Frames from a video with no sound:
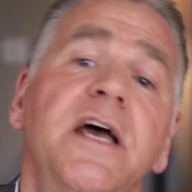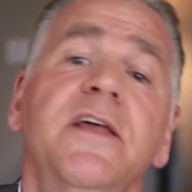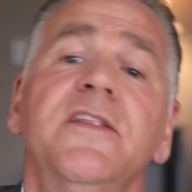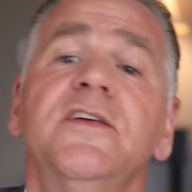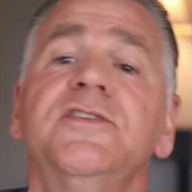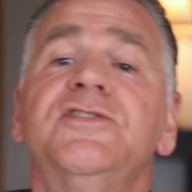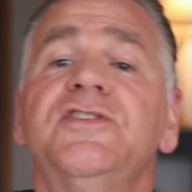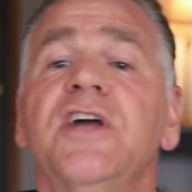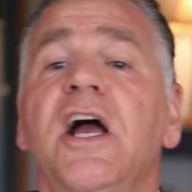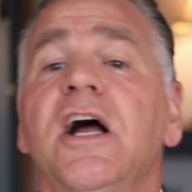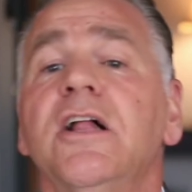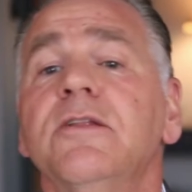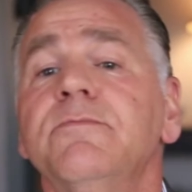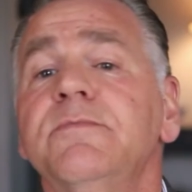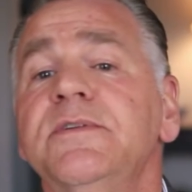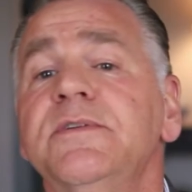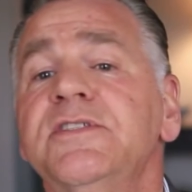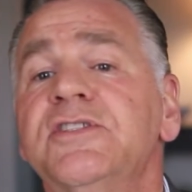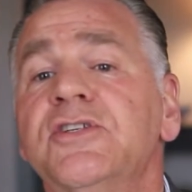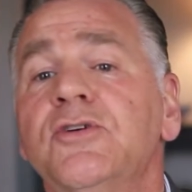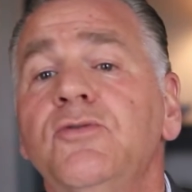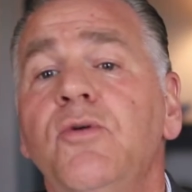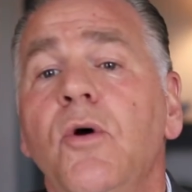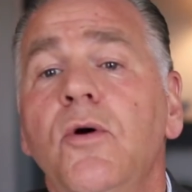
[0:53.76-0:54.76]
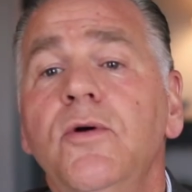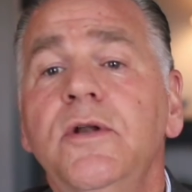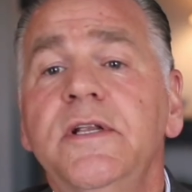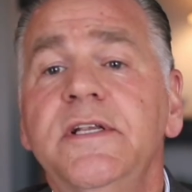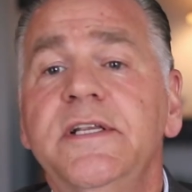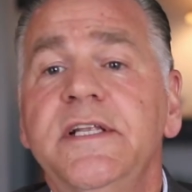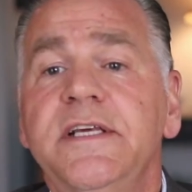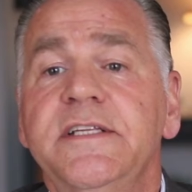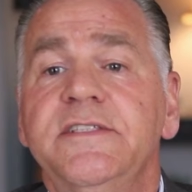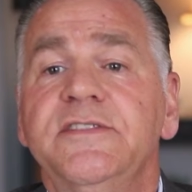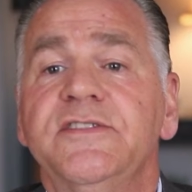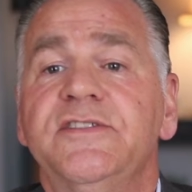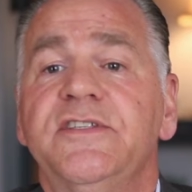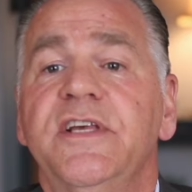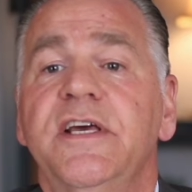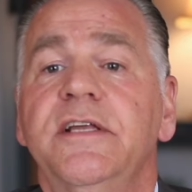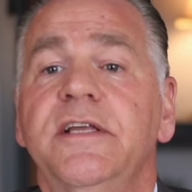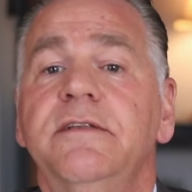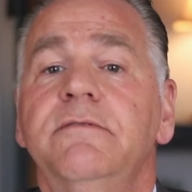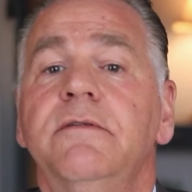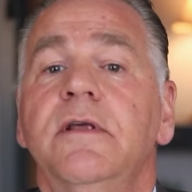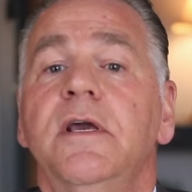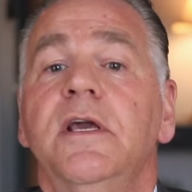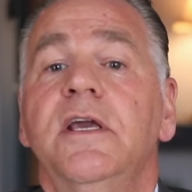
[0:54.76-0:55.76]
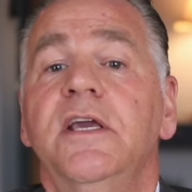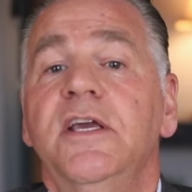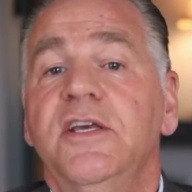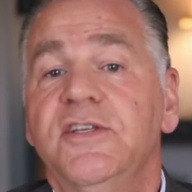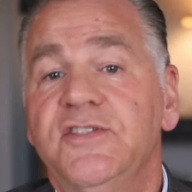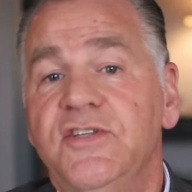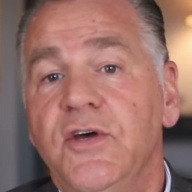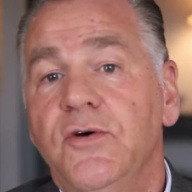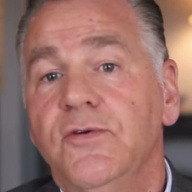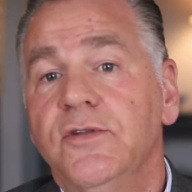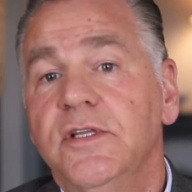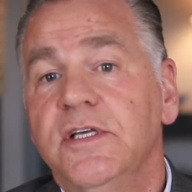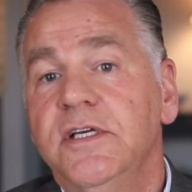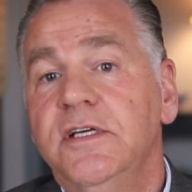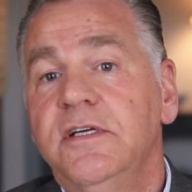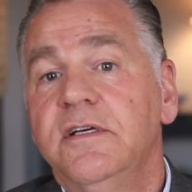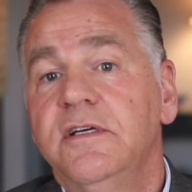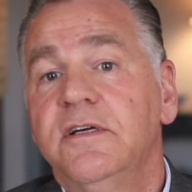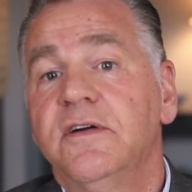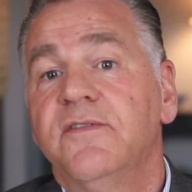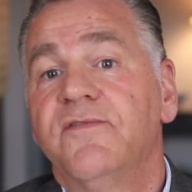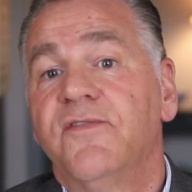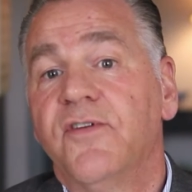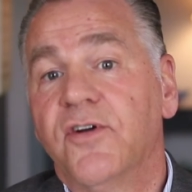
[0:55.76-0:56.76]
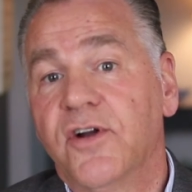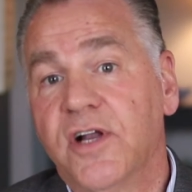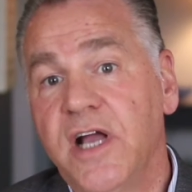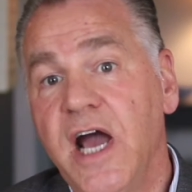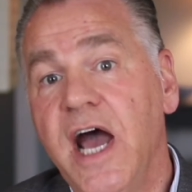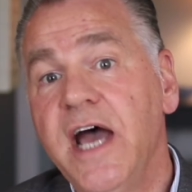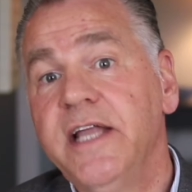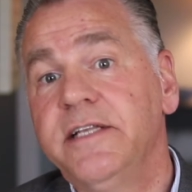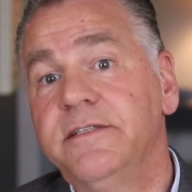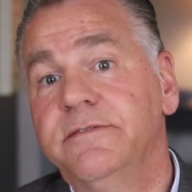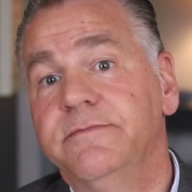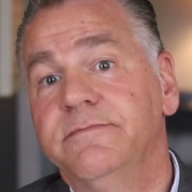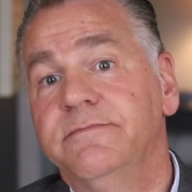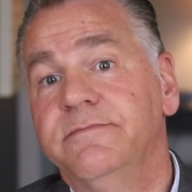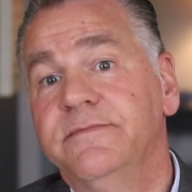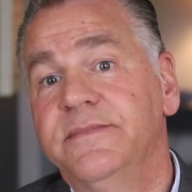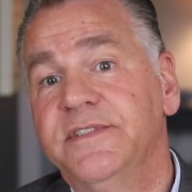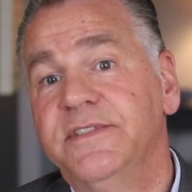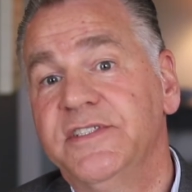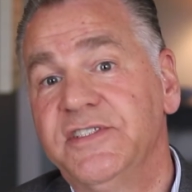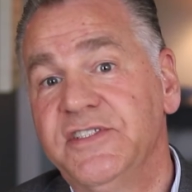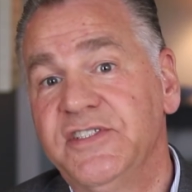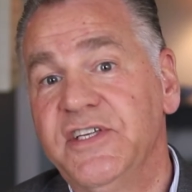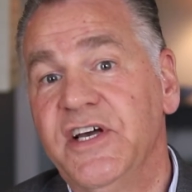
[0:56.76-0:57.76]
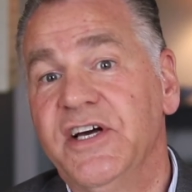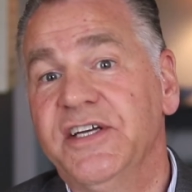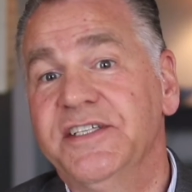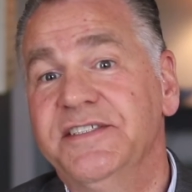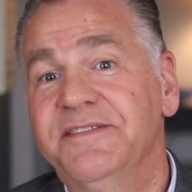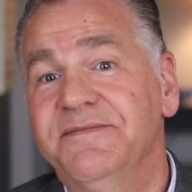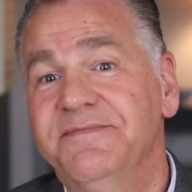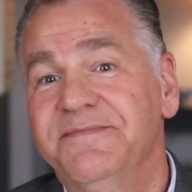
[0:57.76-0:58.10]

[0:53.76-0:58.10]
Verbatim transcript: the child misquoted it and said, his only forgotten son.